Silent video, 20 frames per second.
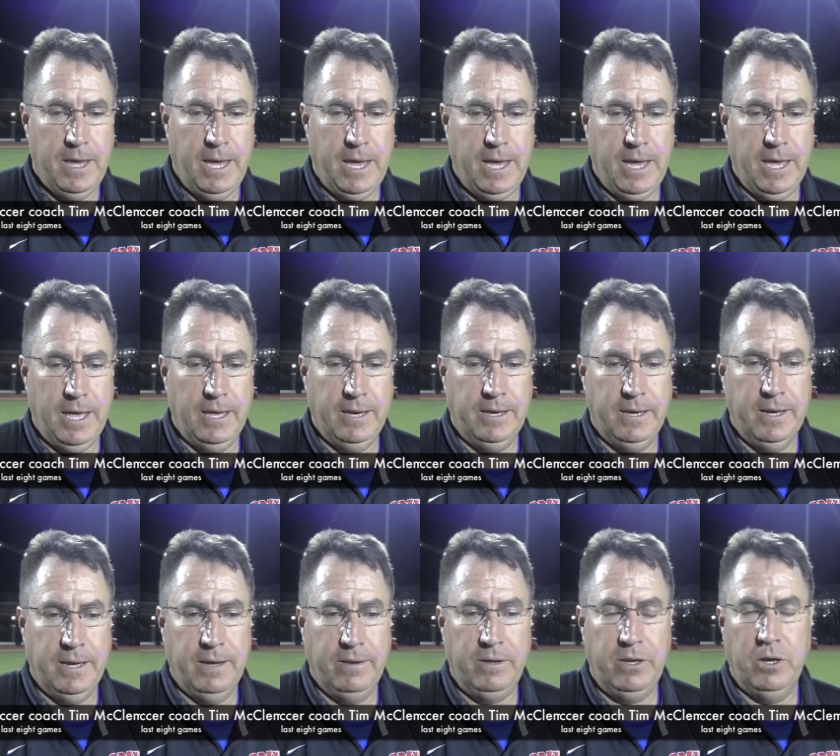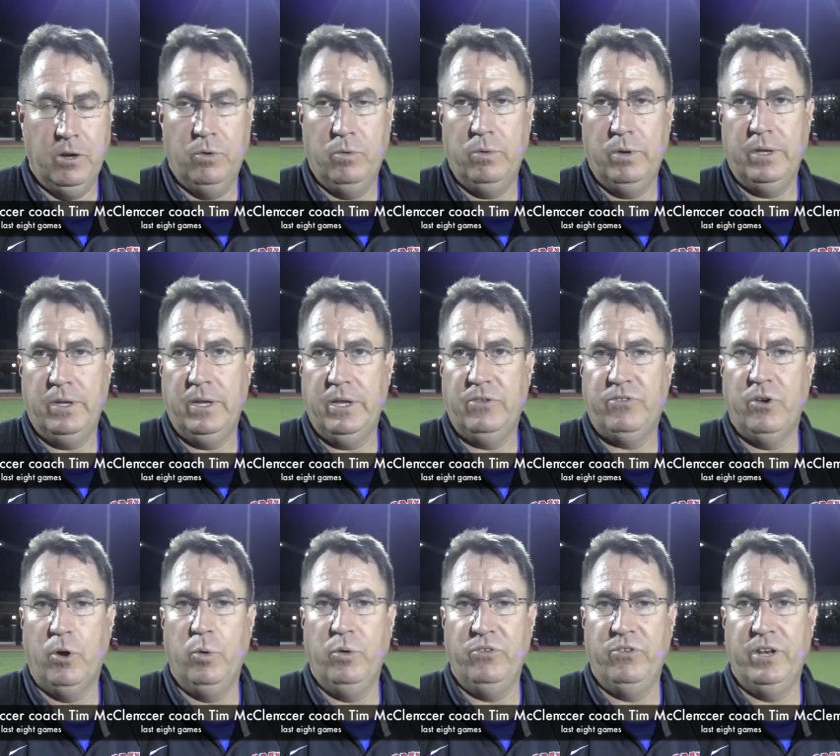and, uh, you know, it's
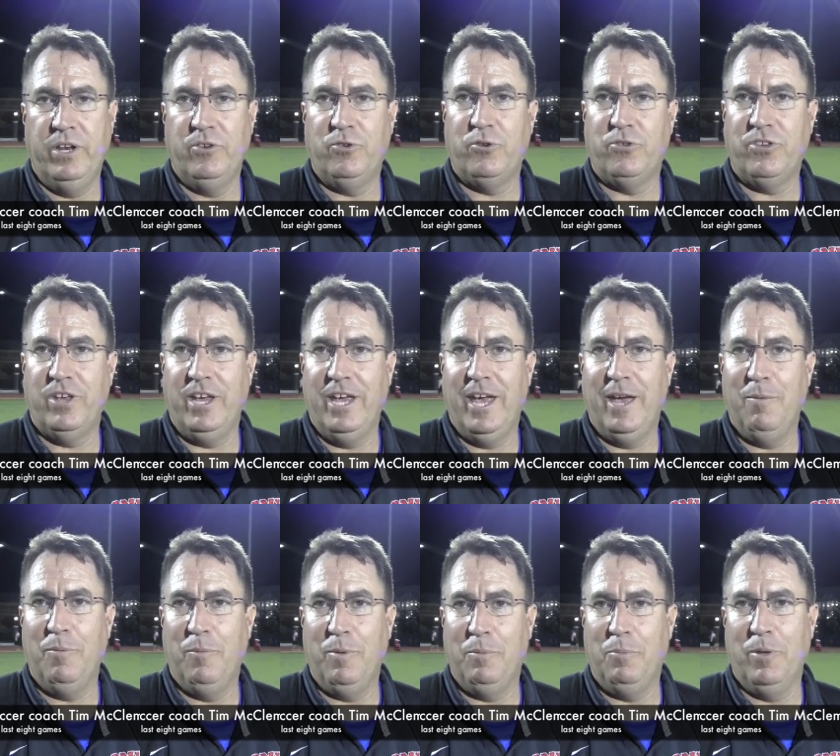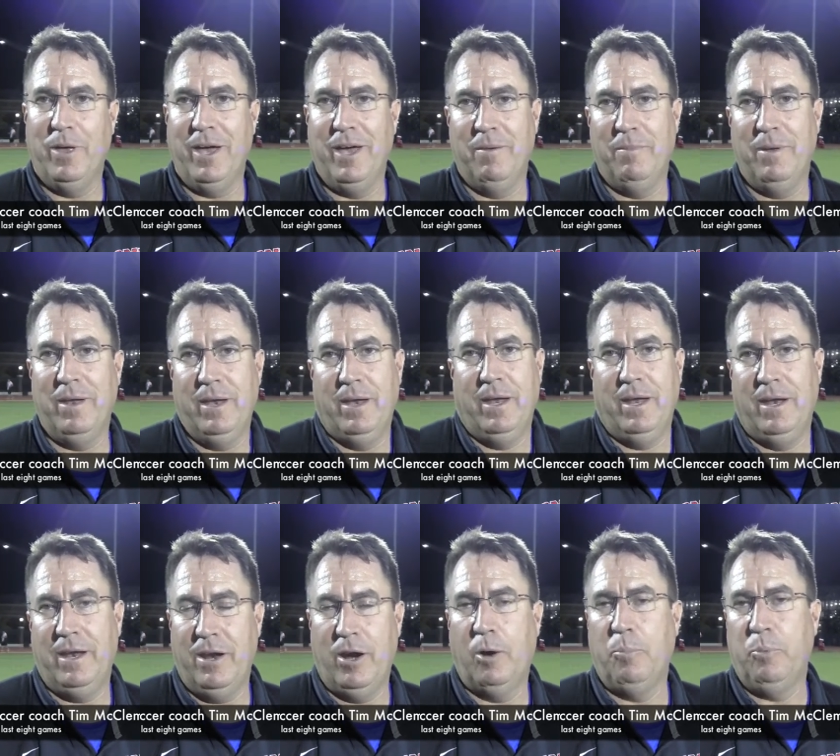always an interesting game when we play them, and,
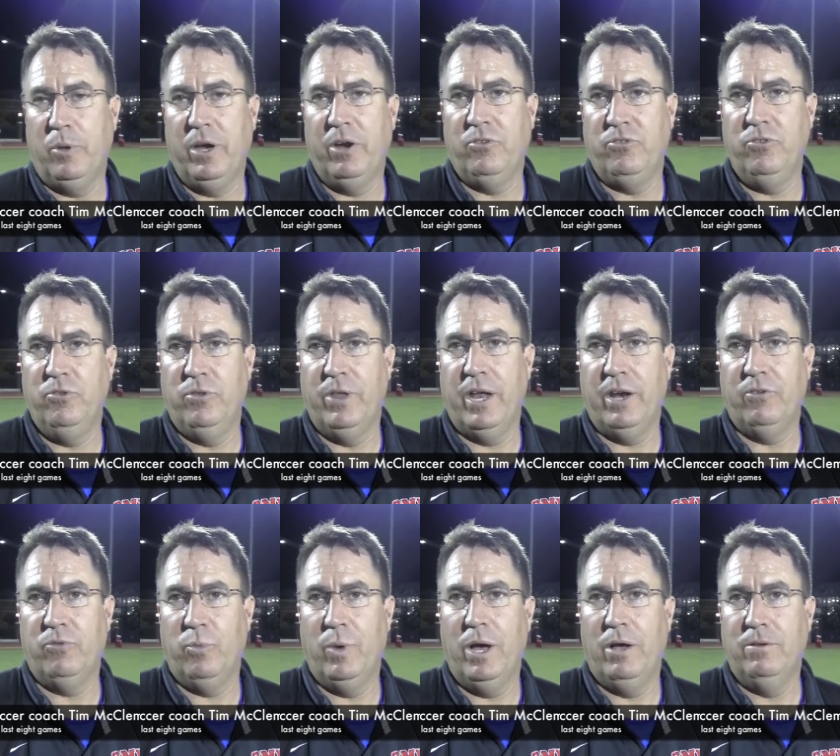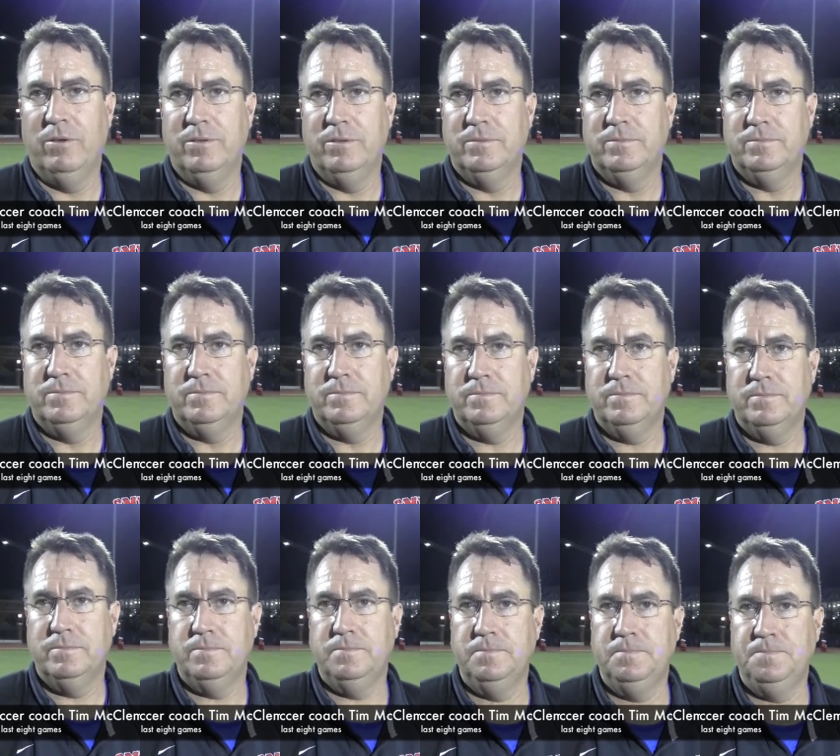and, and, our players knew that as well.
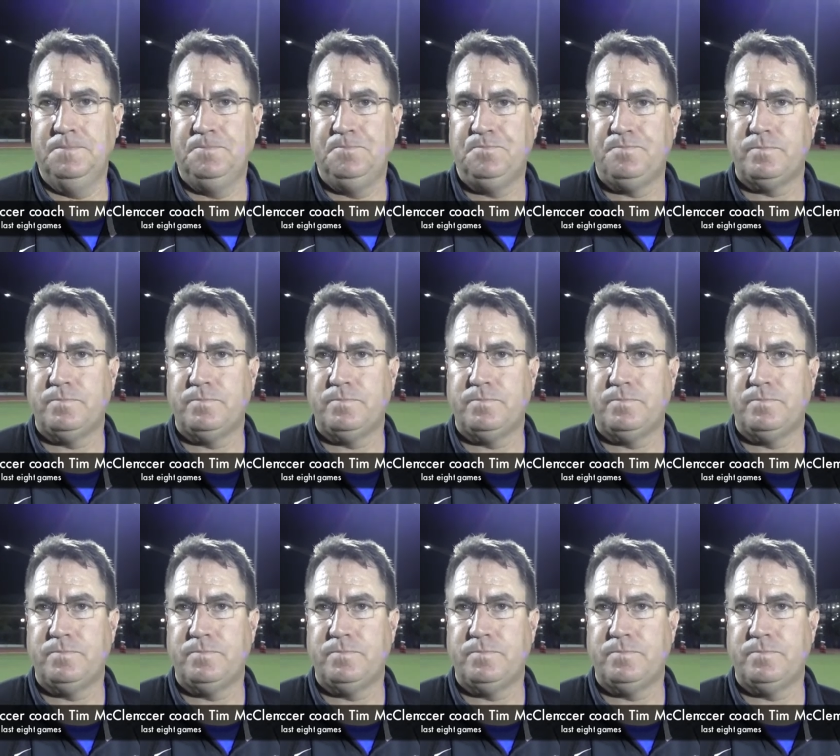At the beginning